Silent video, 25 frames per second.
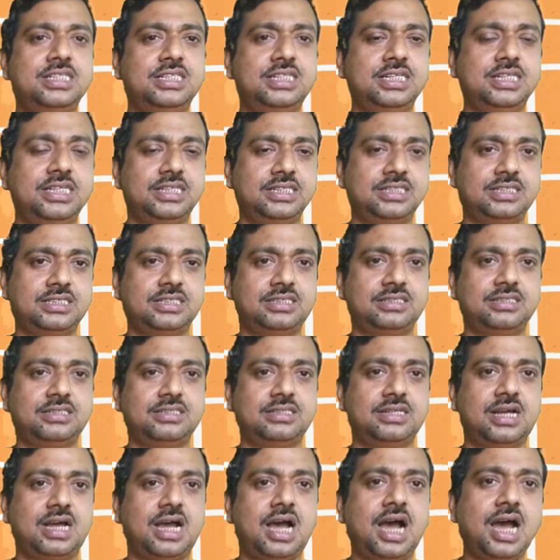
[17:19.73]
things,
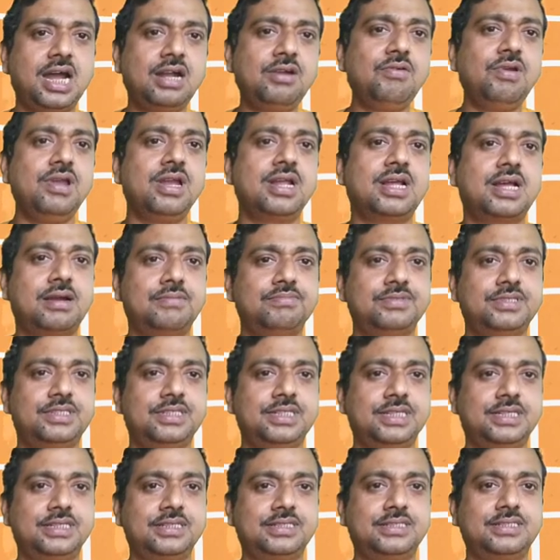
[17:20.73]
unwelcome
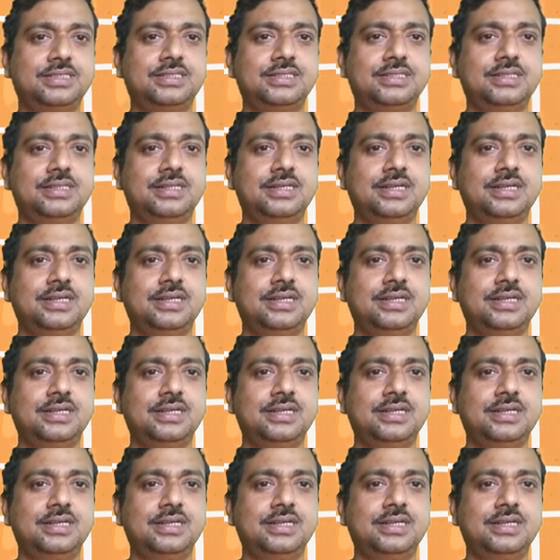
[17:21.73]
things,